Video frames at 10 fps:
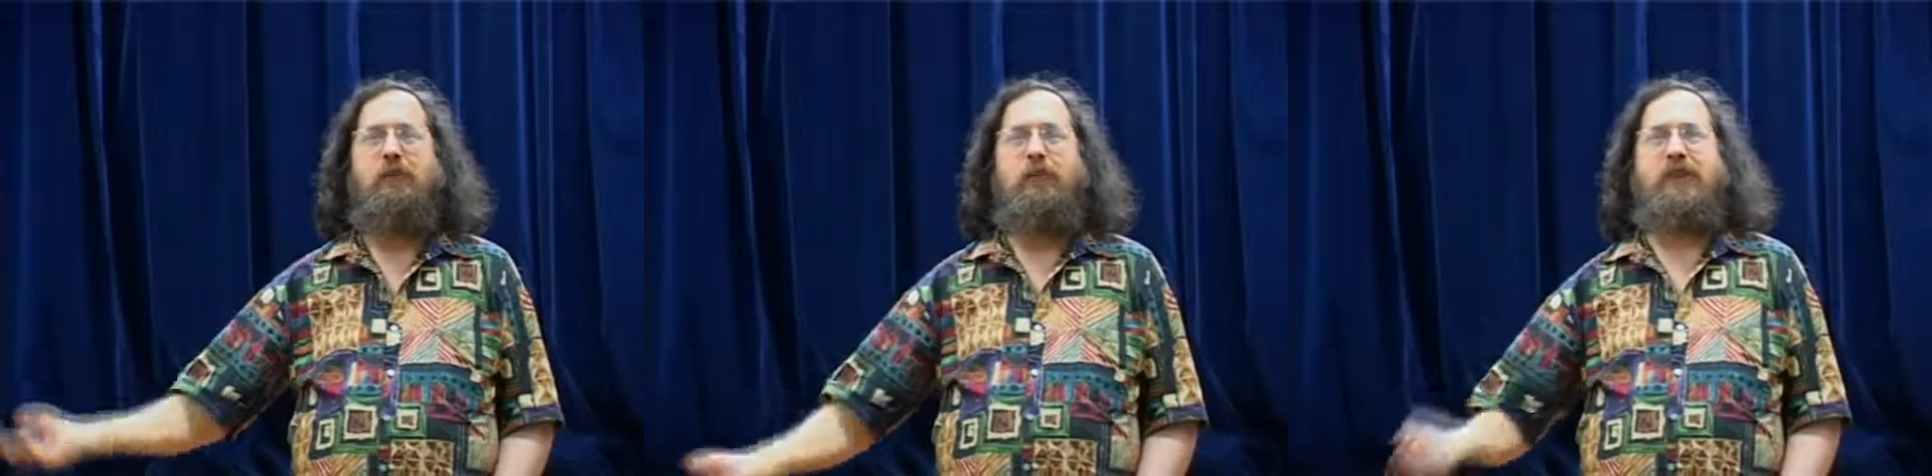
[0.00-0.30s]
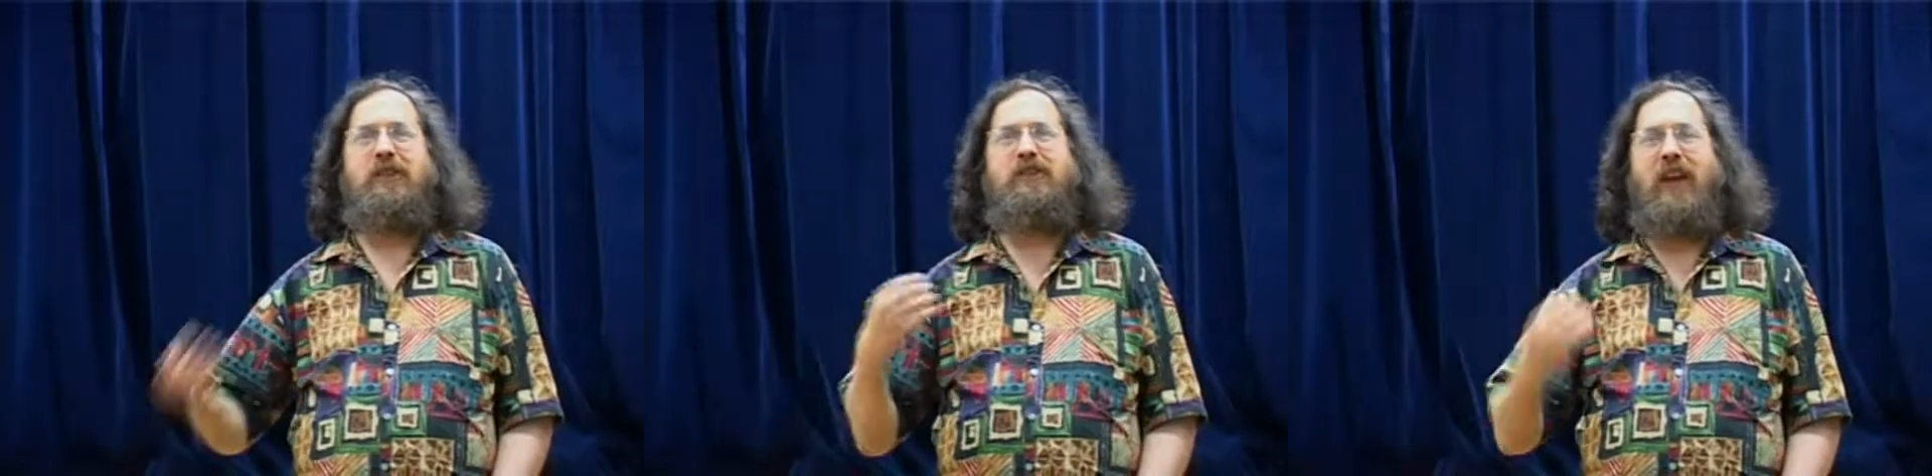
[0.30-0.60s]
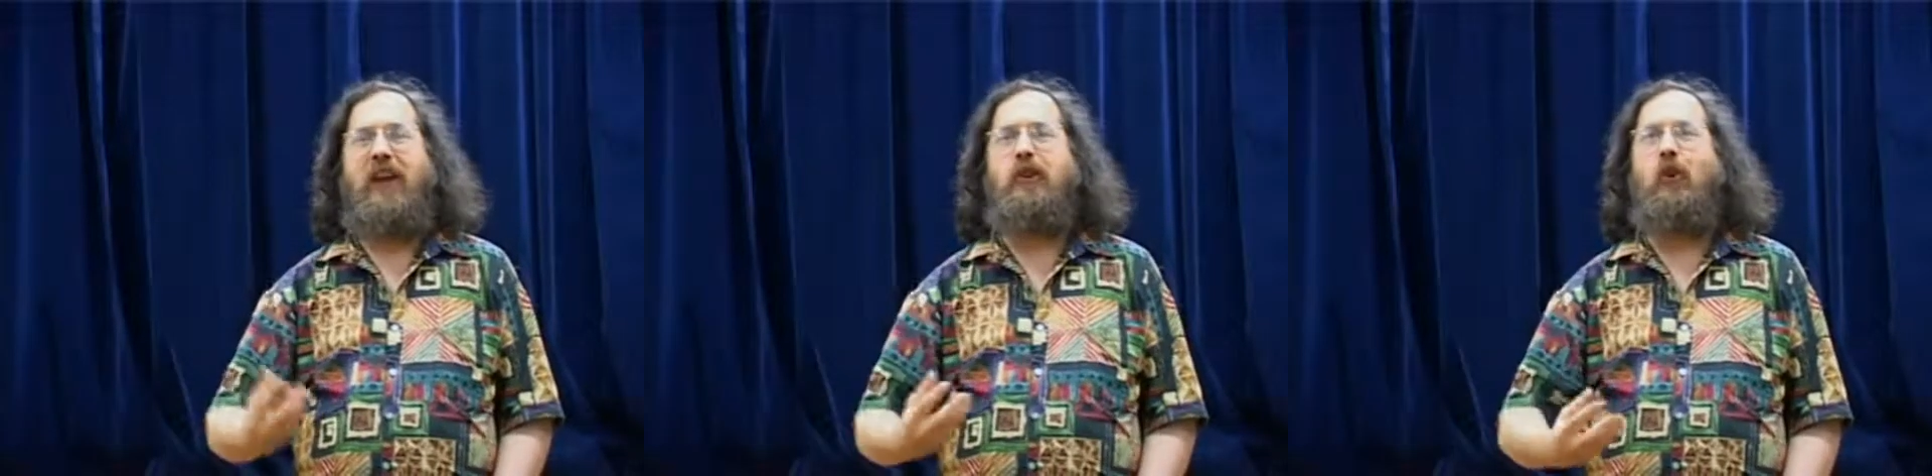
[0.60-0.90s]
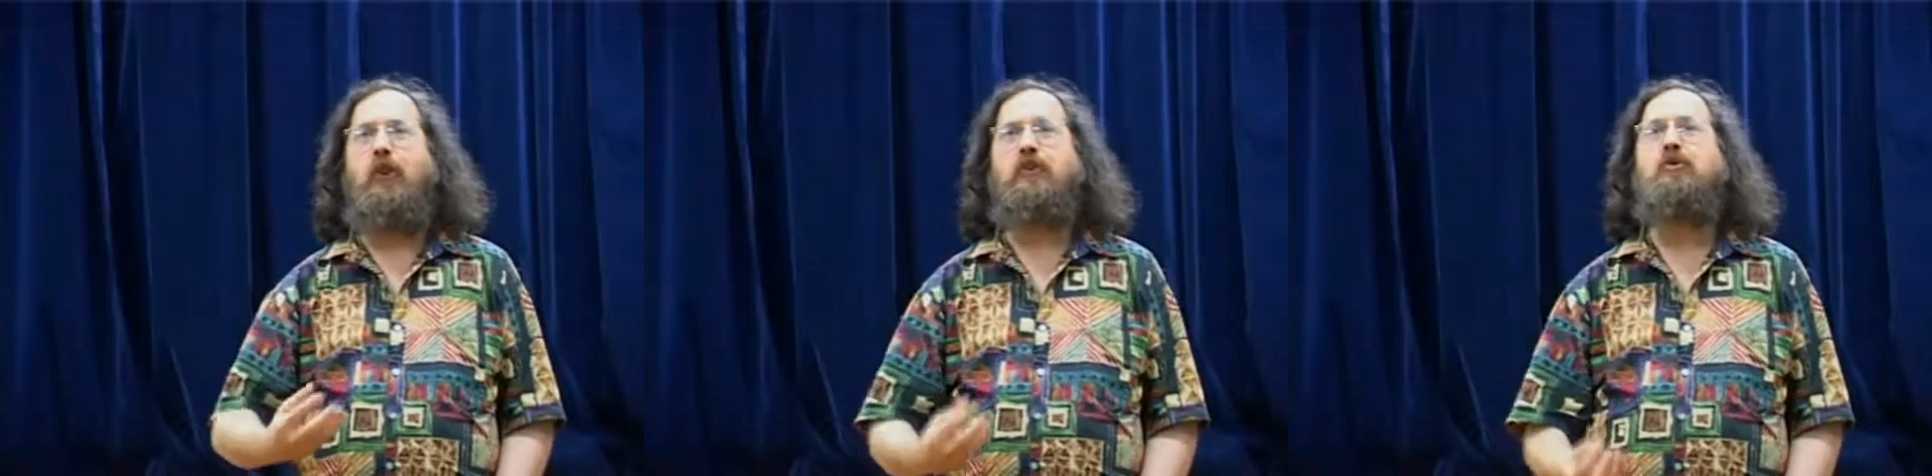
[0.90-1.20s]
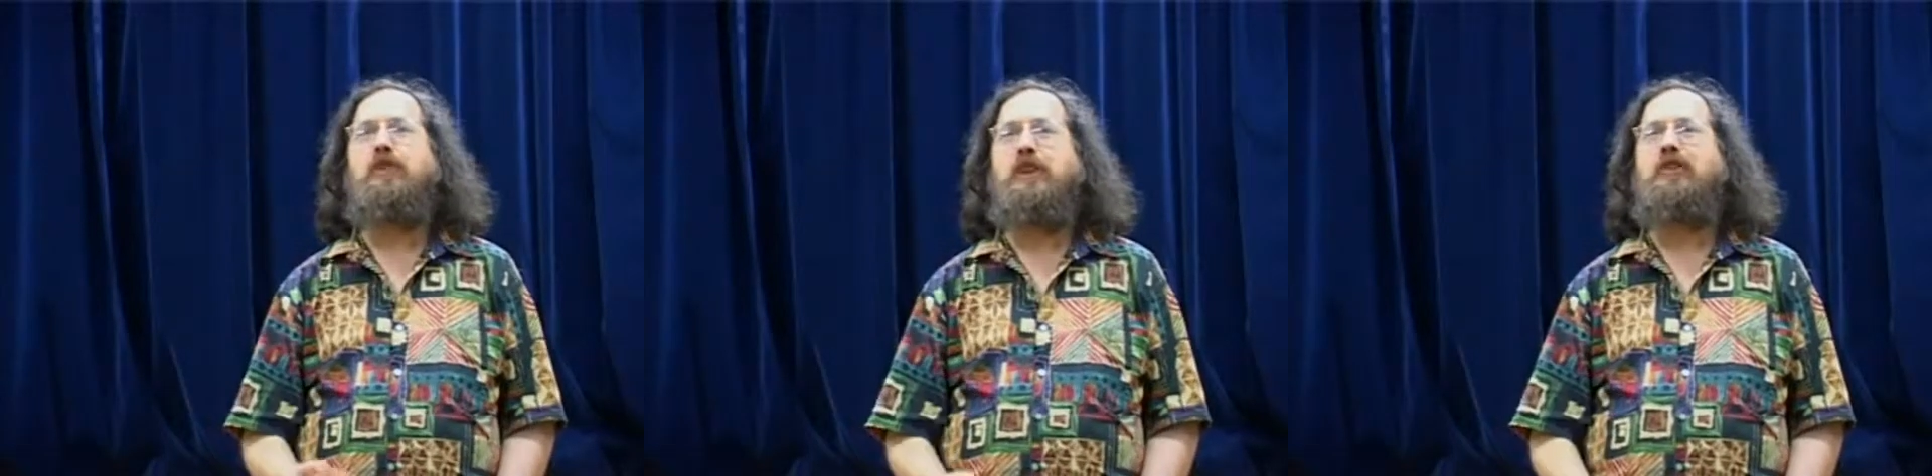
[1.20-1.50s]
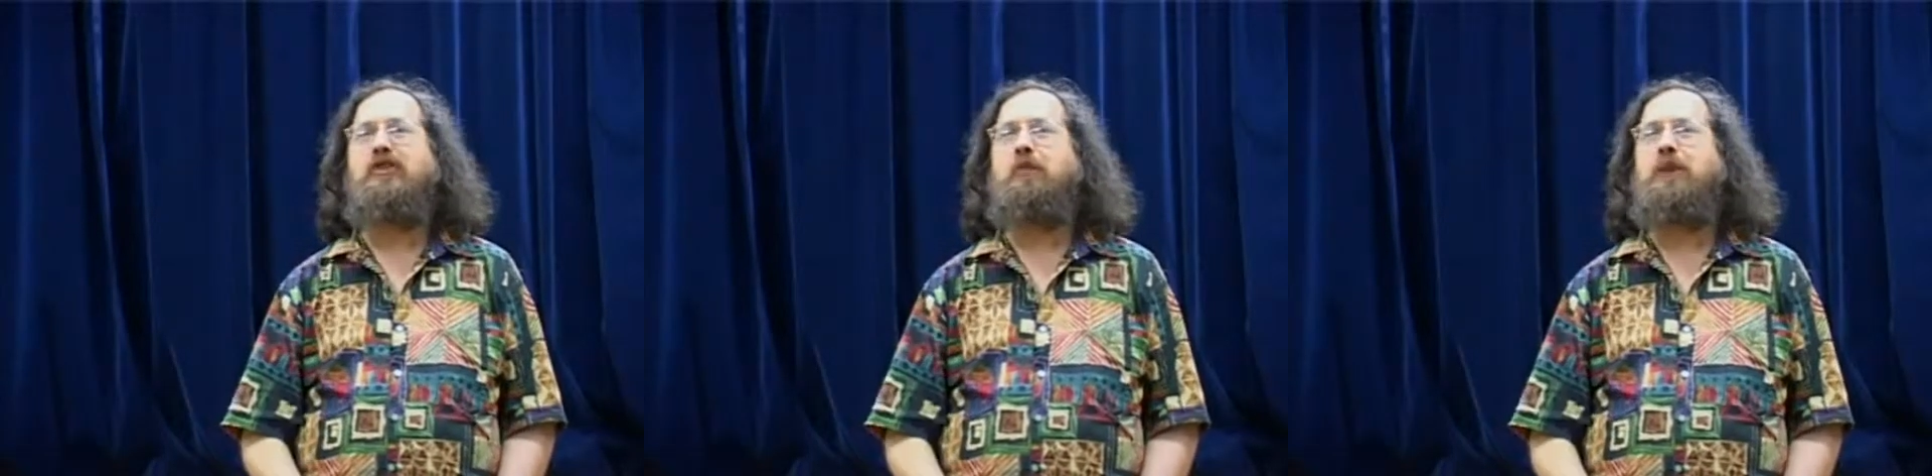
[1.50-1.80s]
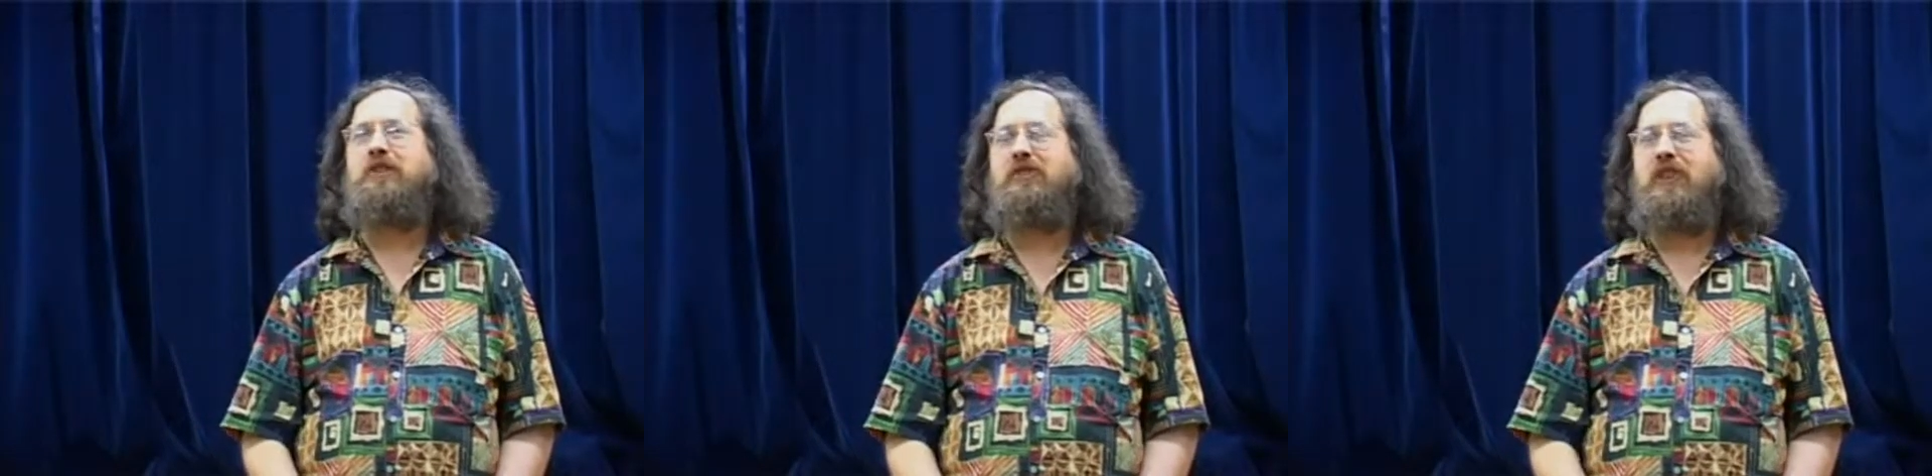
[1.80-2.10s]
But today, all you need is a
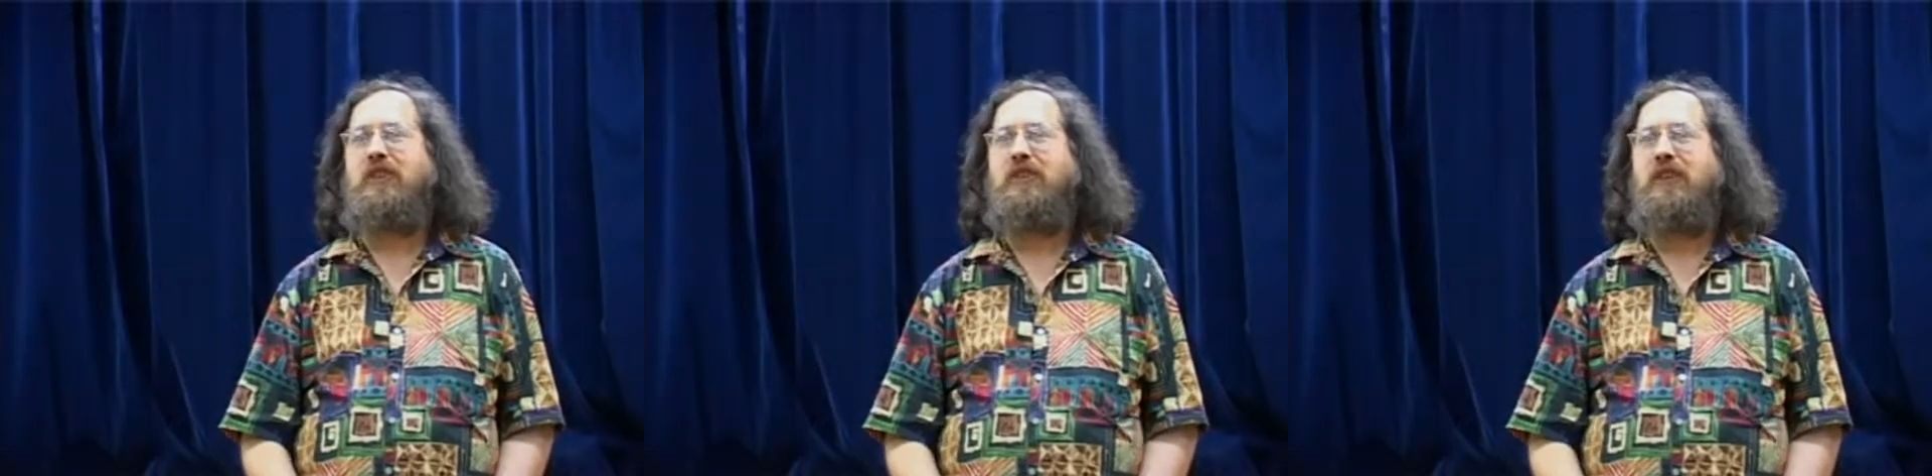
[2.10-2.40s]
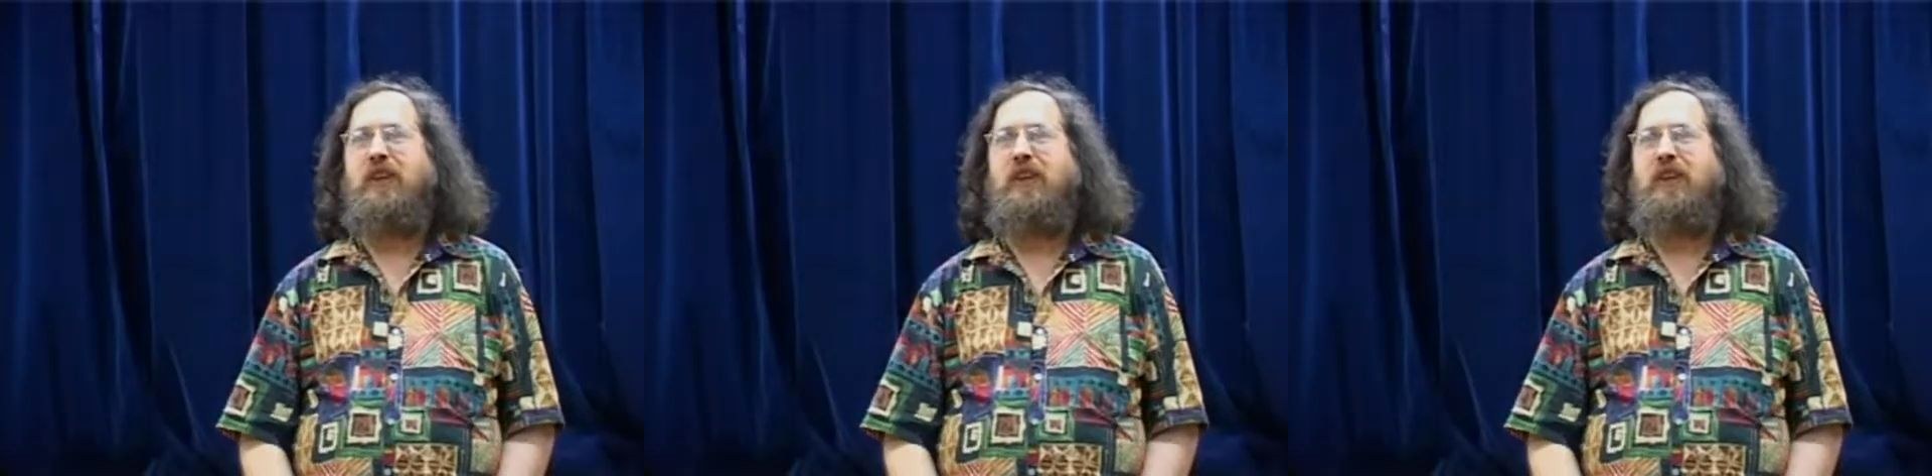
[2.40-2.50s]
PC.